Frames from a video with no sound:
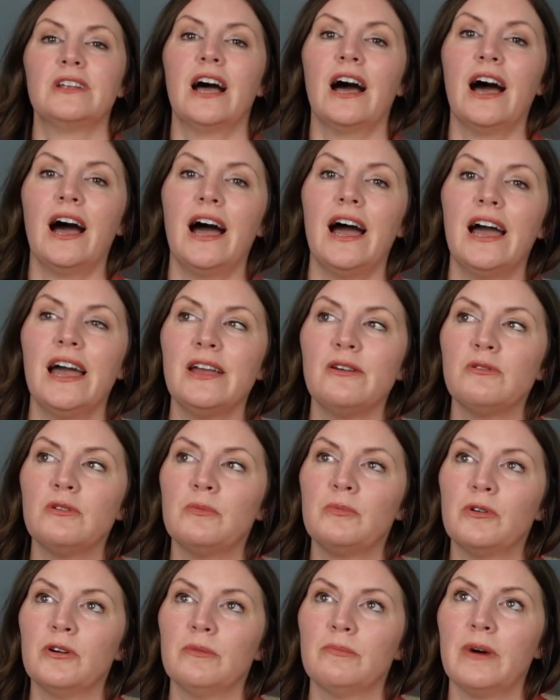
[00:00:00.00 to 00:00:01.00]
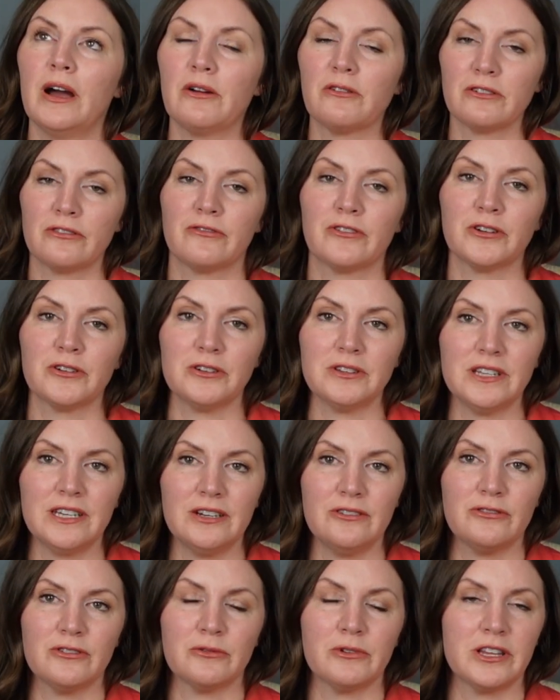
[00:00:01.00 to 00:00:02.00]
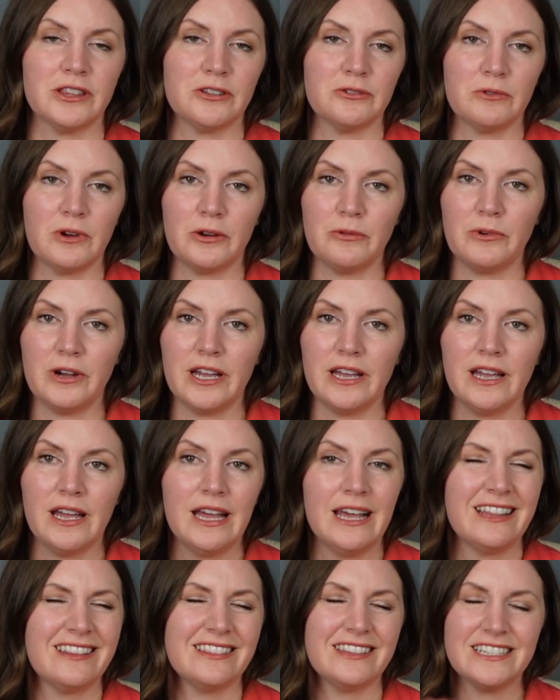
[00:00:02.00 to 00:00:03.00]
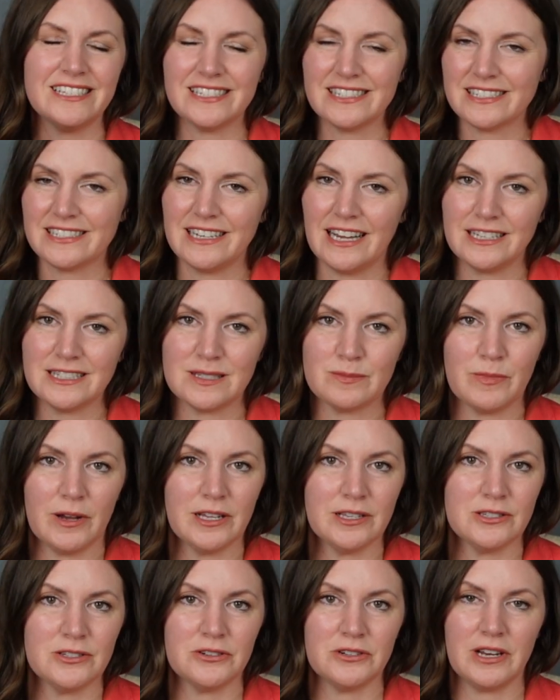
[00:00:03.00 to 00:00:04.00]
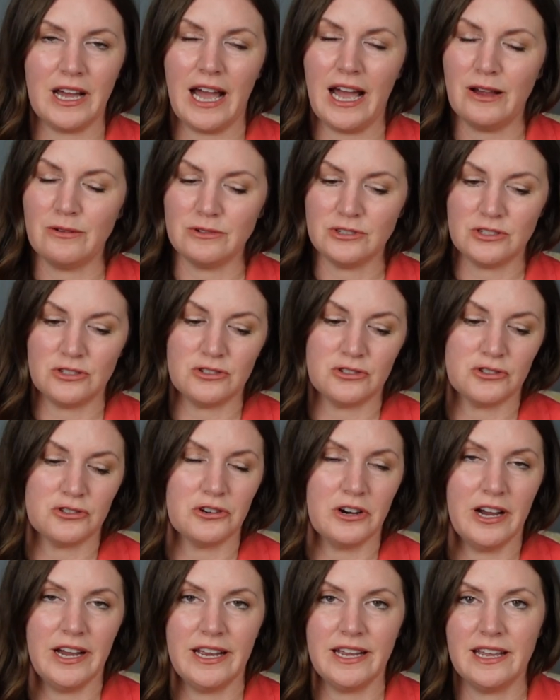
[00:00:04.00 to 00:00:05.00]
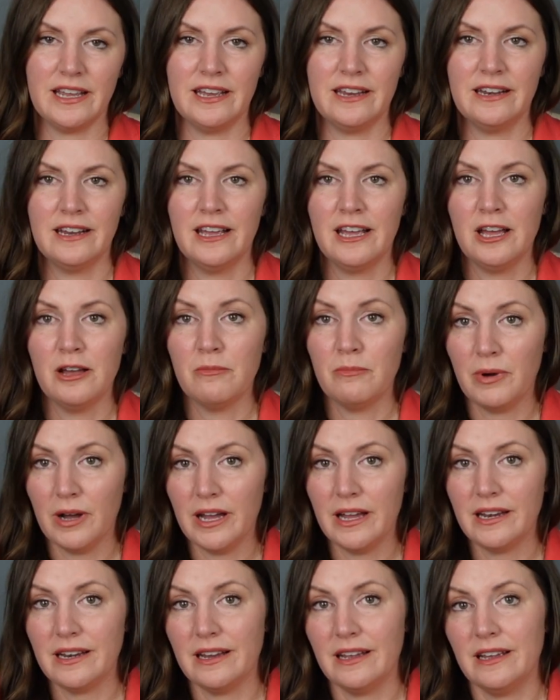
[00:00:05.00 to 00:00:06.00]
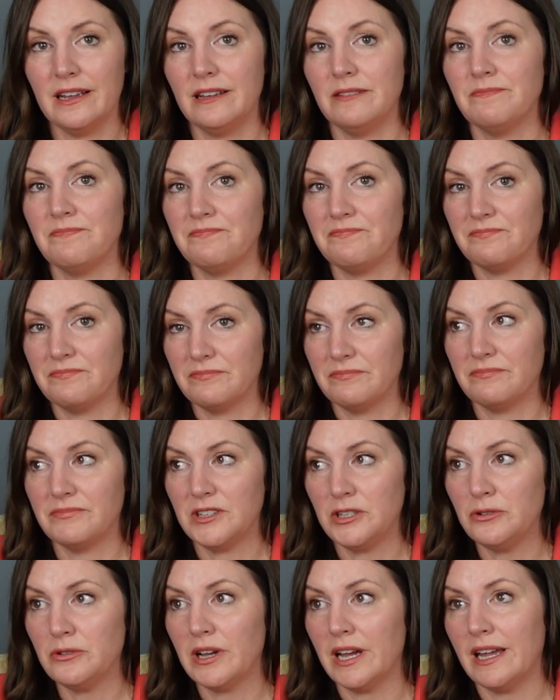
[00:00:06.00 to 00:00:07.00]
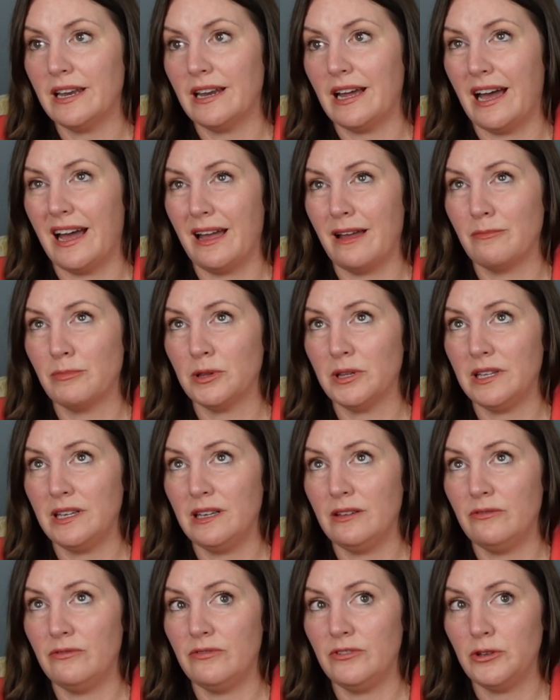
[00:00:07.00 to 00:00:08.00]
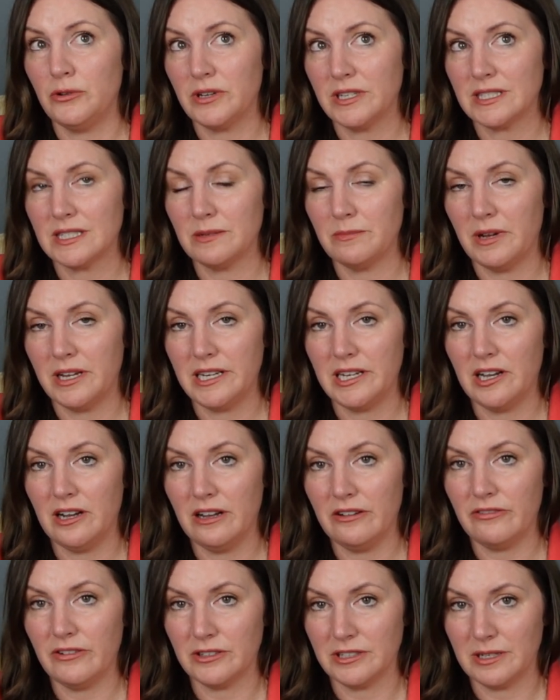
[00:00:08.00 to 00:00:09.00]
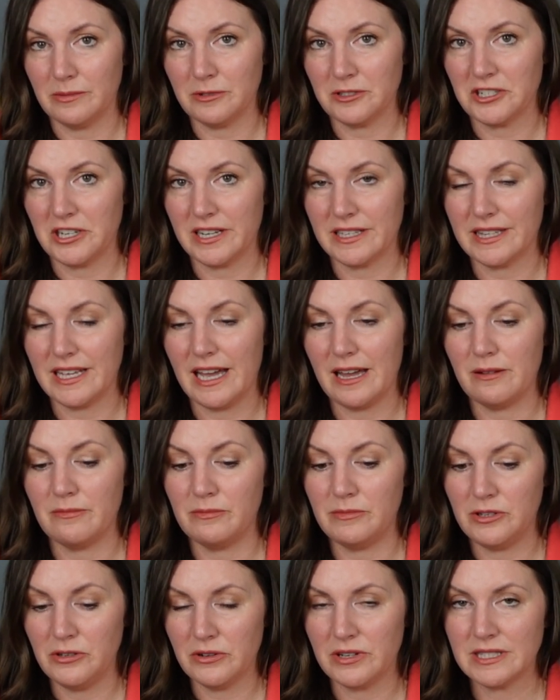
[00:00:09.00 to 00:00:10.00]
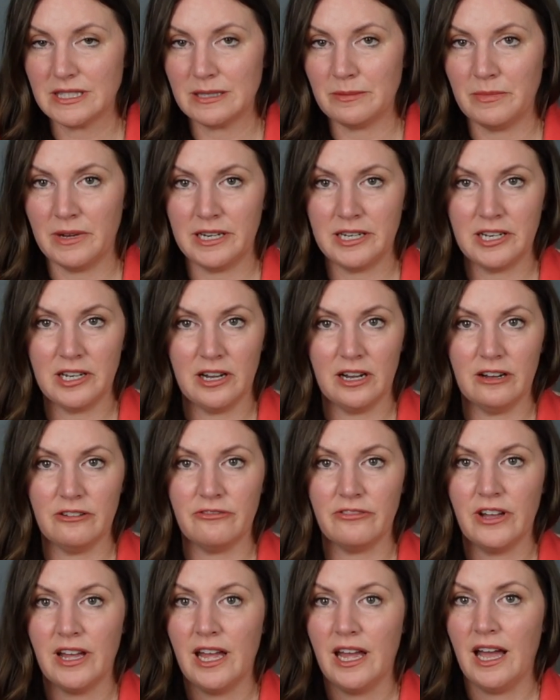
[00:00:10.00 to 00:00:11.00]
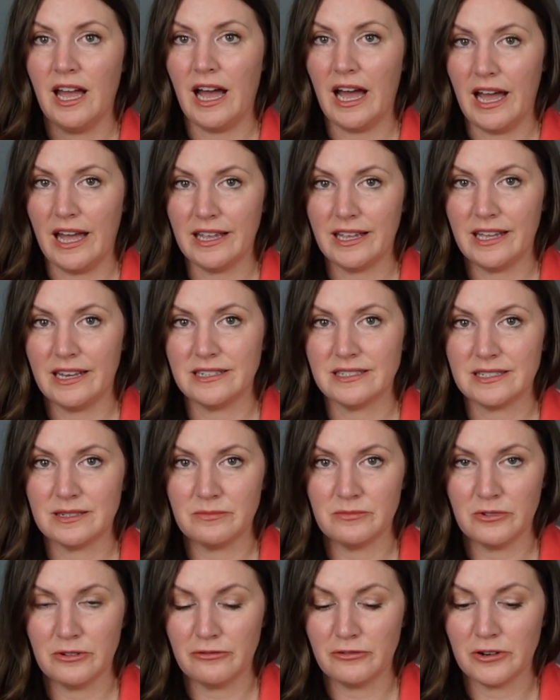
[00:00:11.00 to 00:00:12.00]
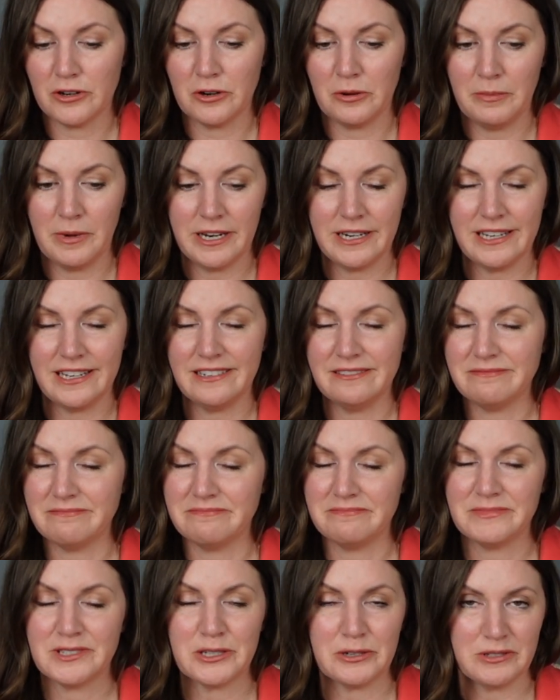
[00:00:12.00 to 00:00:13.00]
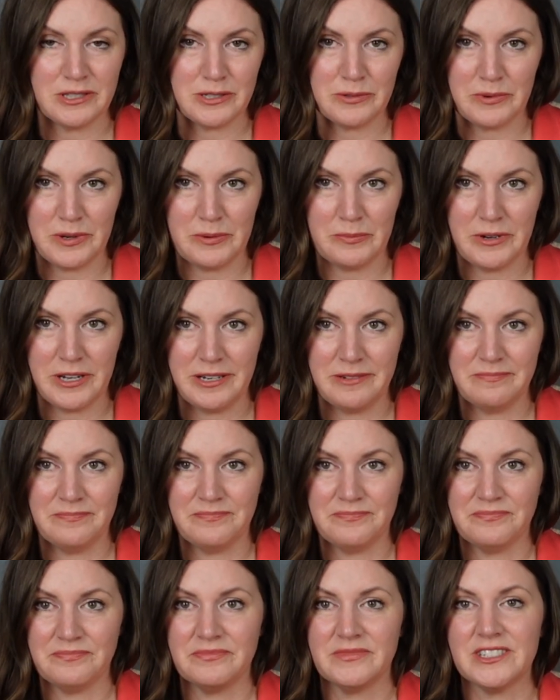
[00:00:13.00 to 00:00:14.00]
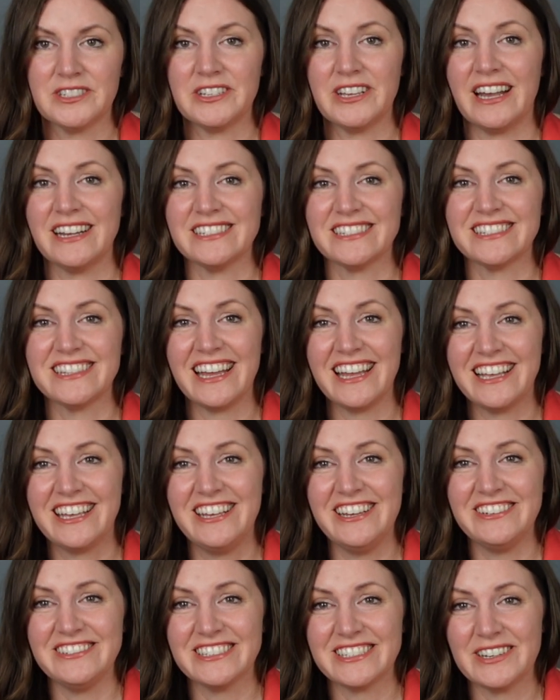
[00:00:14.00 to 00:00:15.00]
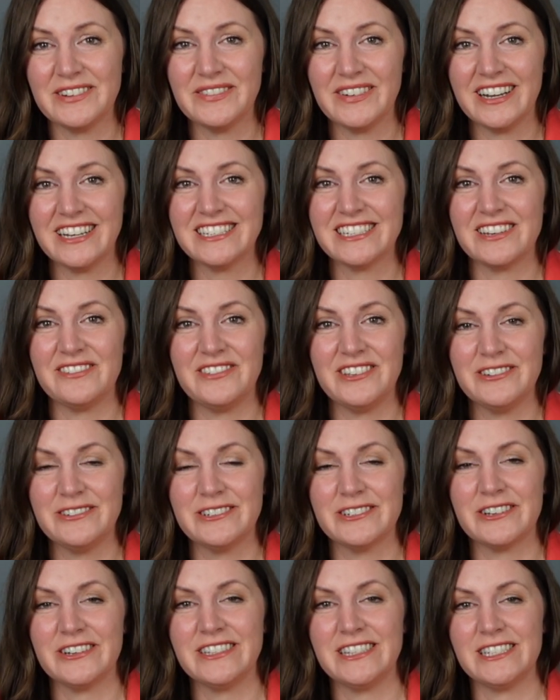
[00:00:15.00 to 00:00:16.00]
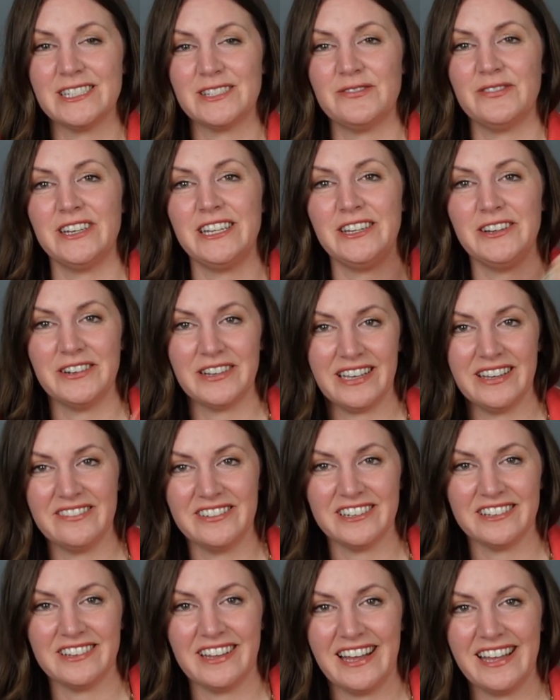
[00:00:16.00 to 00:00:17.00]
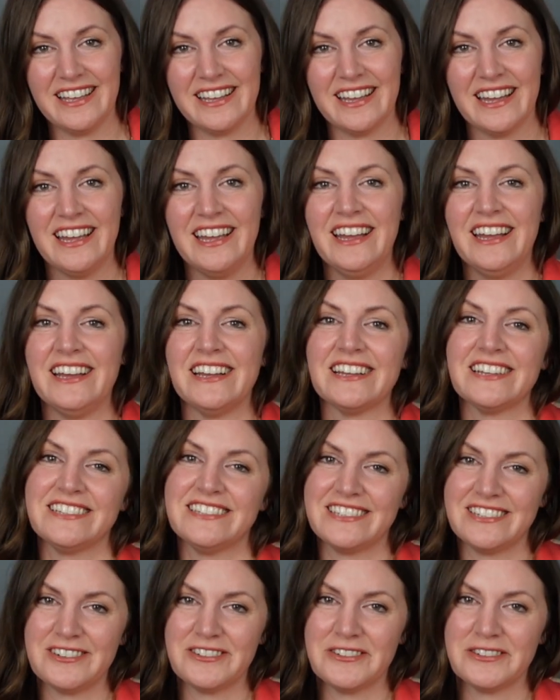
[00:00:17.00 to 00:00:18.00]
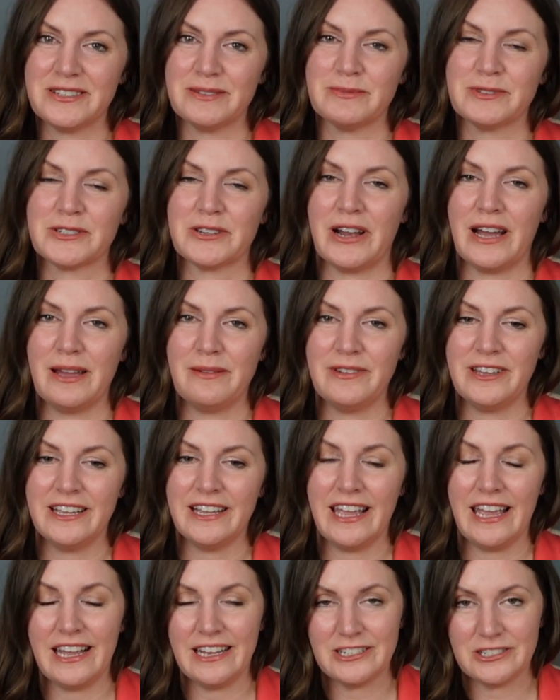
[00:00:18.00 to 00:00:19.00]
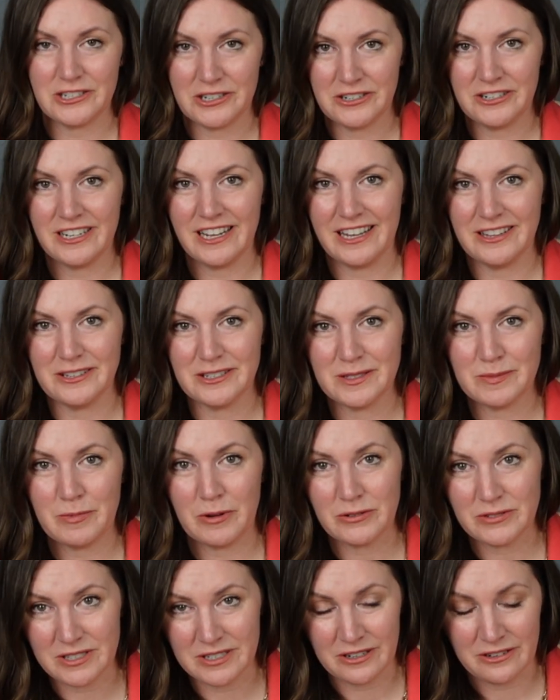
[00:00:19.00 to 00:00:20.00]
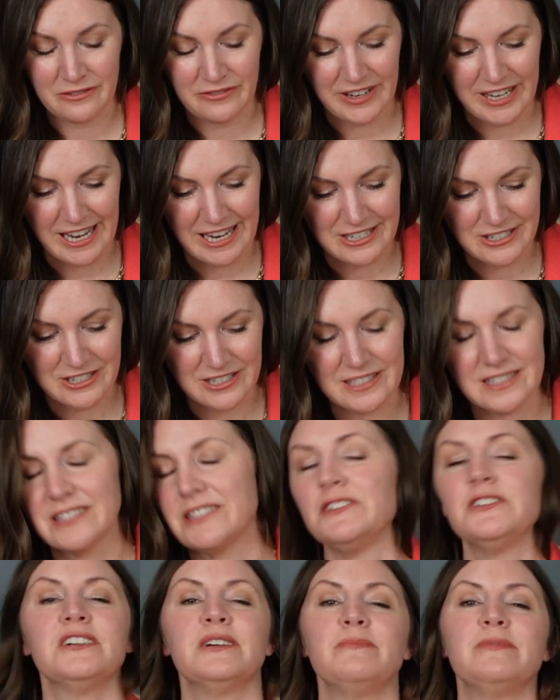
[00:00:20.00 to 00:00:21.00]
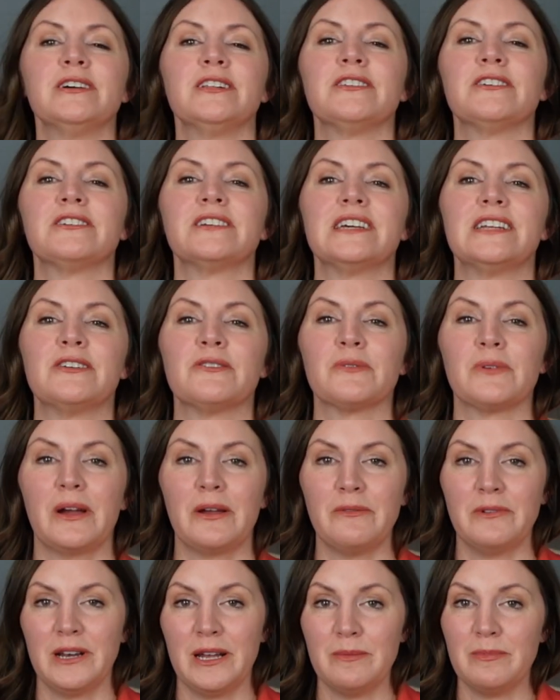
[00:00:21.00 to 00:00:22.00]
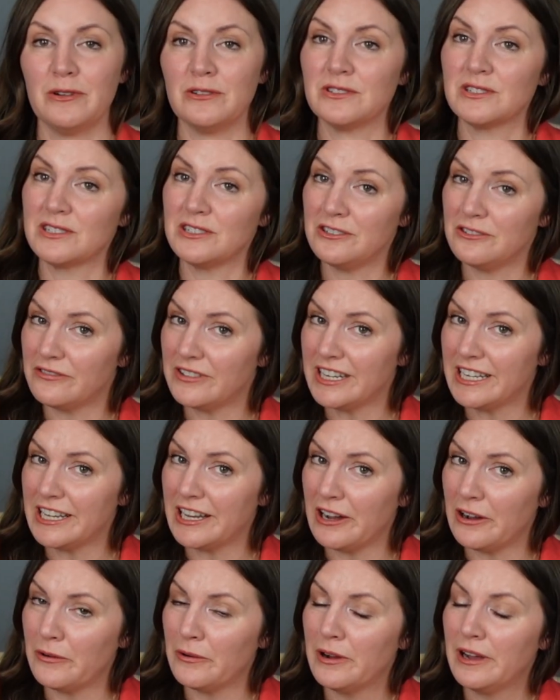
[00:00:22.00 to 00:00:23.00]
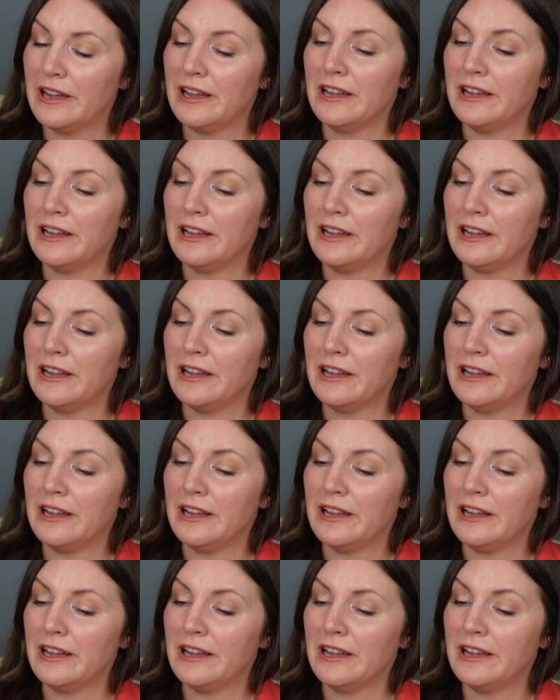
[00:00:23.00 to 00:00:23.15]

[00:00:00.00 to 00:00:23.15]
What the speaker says: I will put my referral link for Rent the Runway. This is not sponsored. I was just trying it. But I believe you get some money off. I'll double check that. You get some money off. I get some referral money. So it's a win-win. So yes, thank you so much. If you enjoyed this video, give it a like. Consider subscribing and turning on those post notifications so you can be alerted right when I post a new video.